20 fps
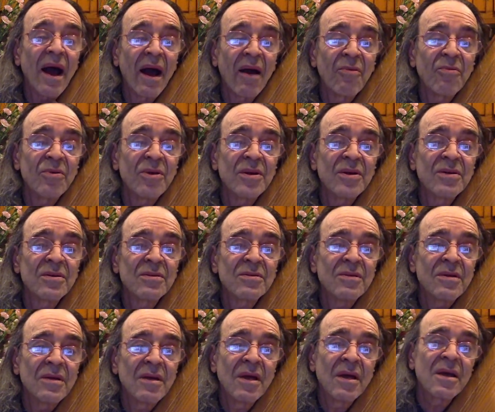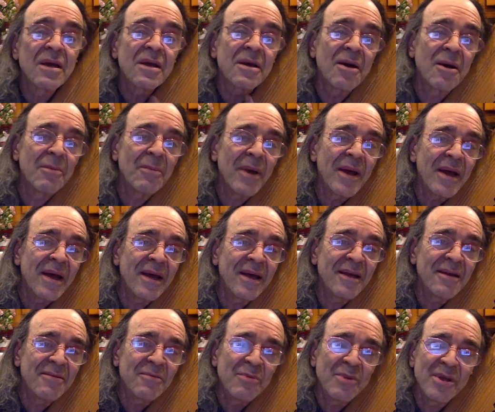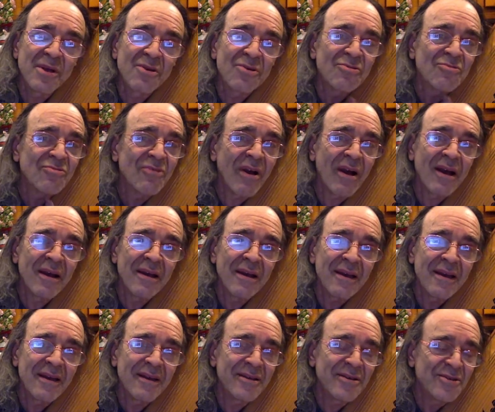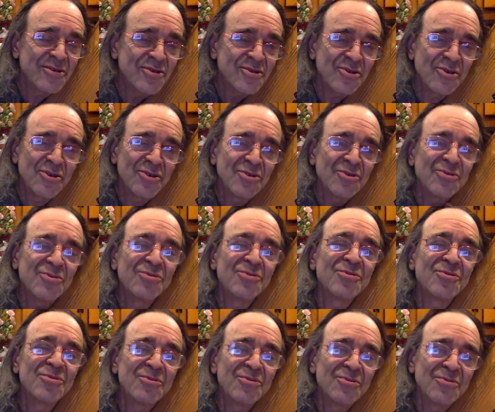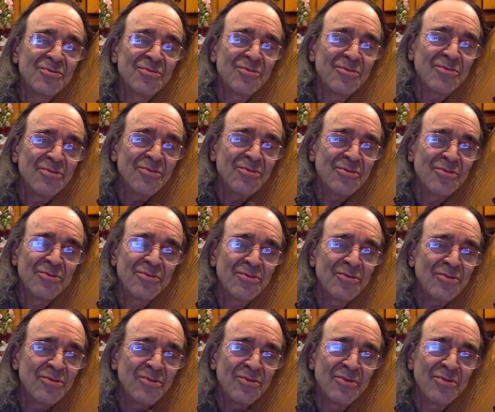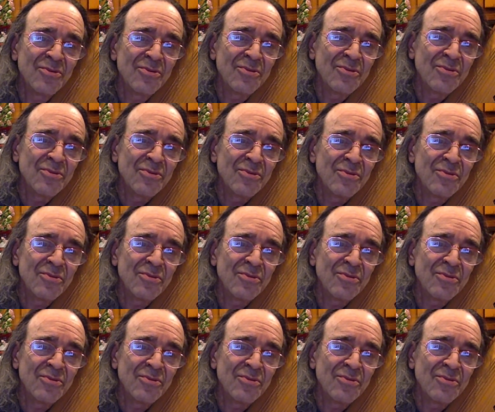I will come and be crying to you.